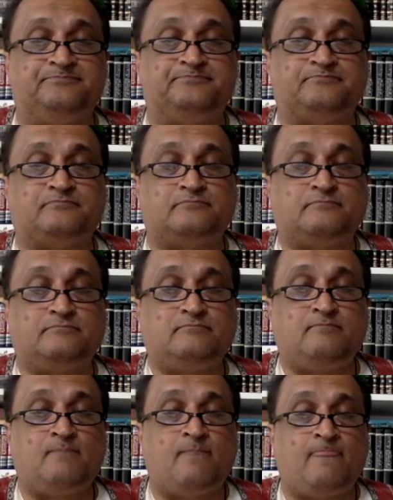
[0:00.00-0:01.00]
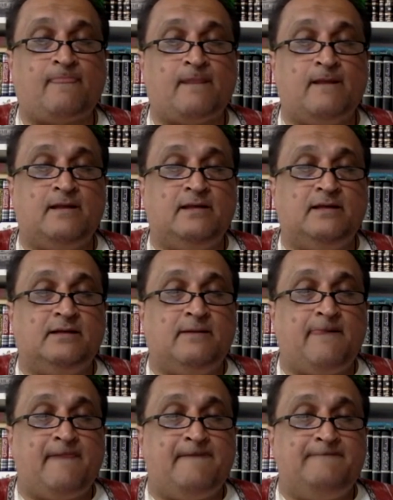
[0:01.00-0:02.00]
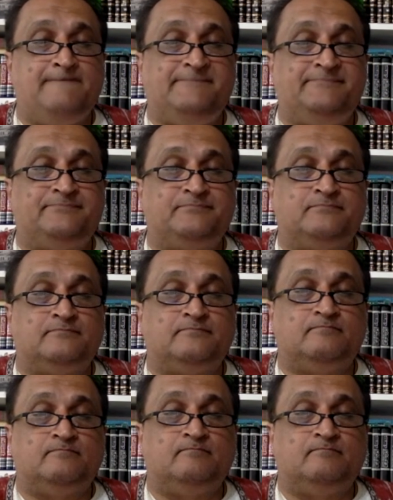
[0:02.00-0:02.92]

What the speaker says: (no one is talking)